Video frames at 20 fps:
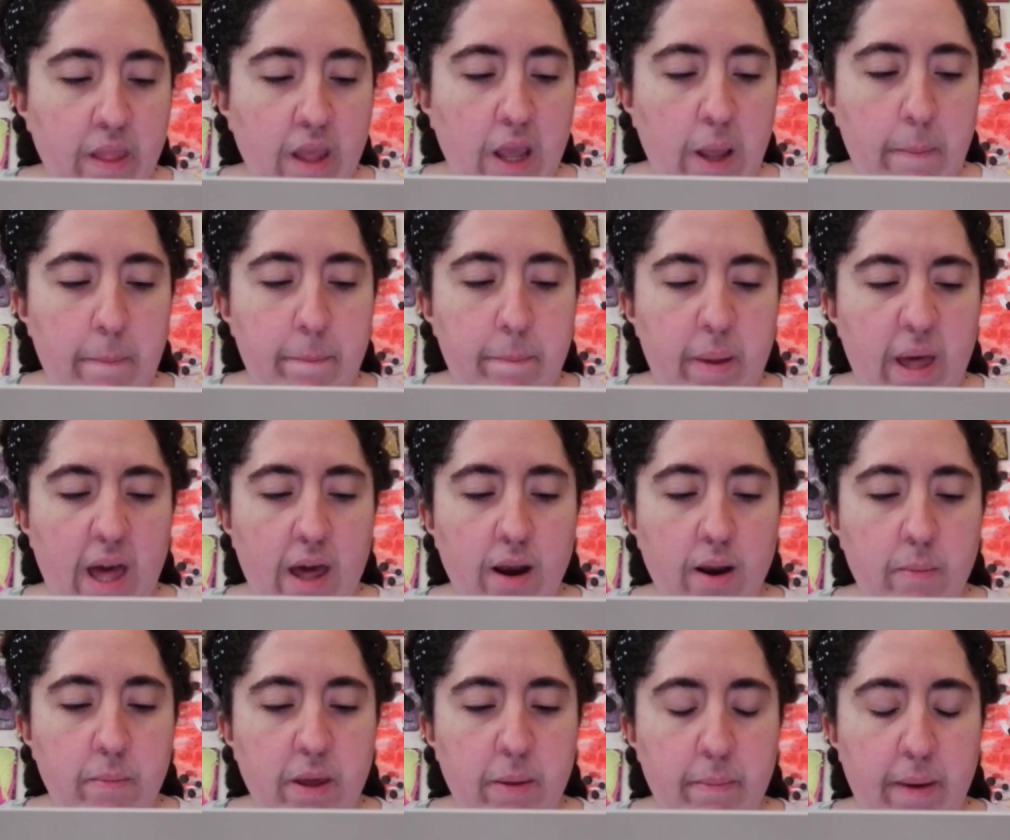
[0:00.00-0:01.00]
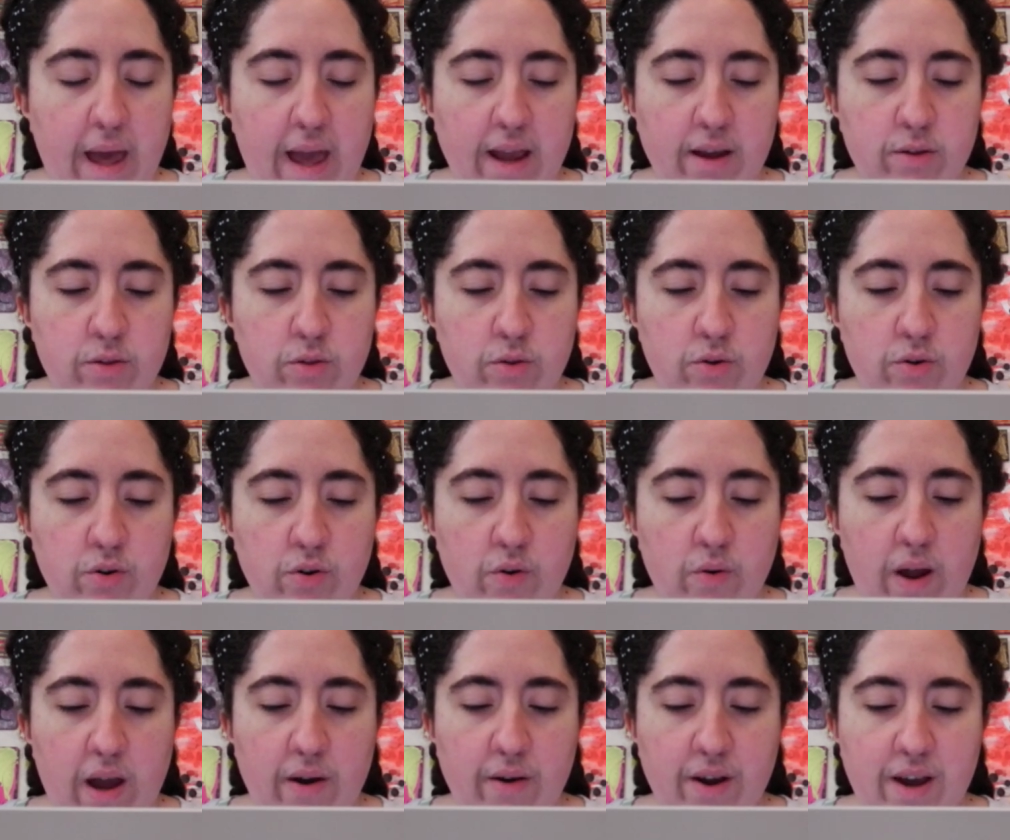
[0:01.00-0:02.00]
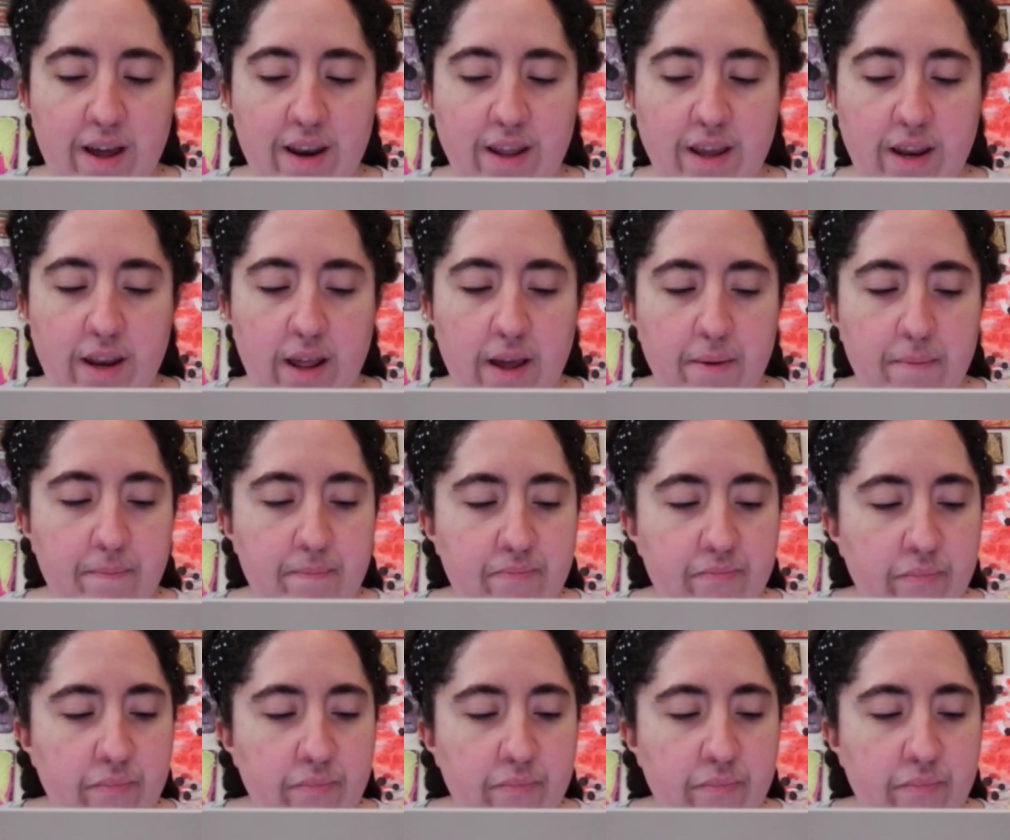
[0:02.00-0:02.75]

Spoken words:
"He better be back soon," growled Carina.